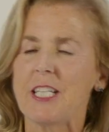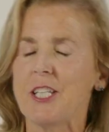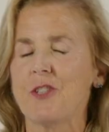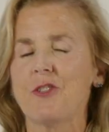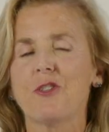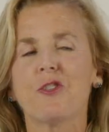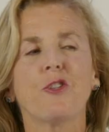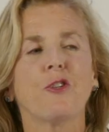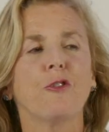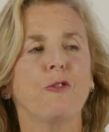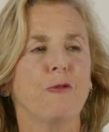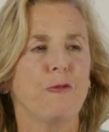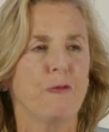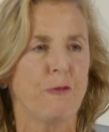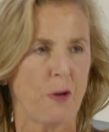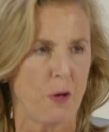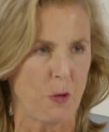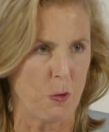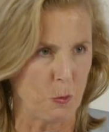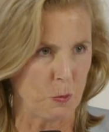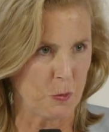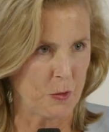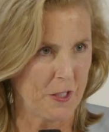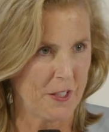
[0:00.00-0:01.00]
is
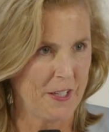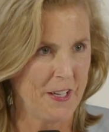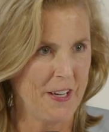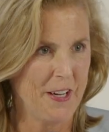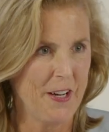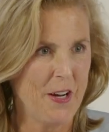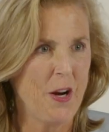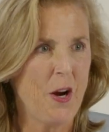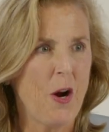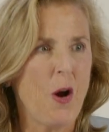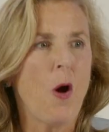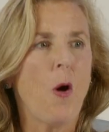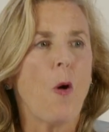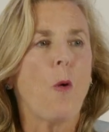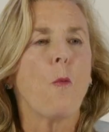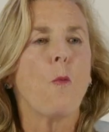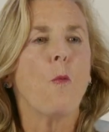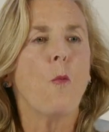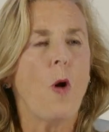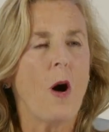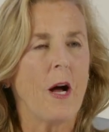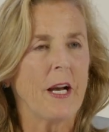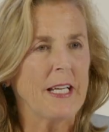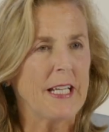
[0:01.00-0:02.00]
twofold.
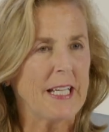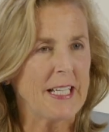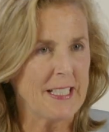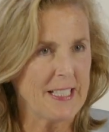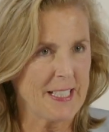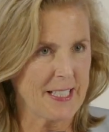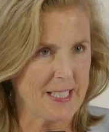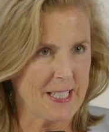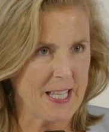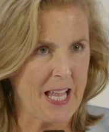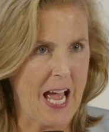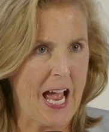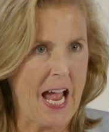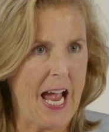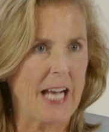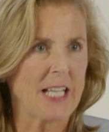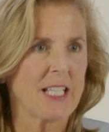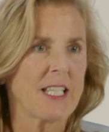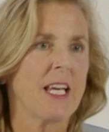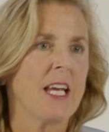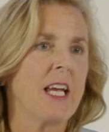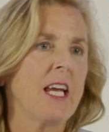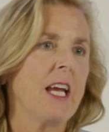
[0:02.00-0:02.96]
One is that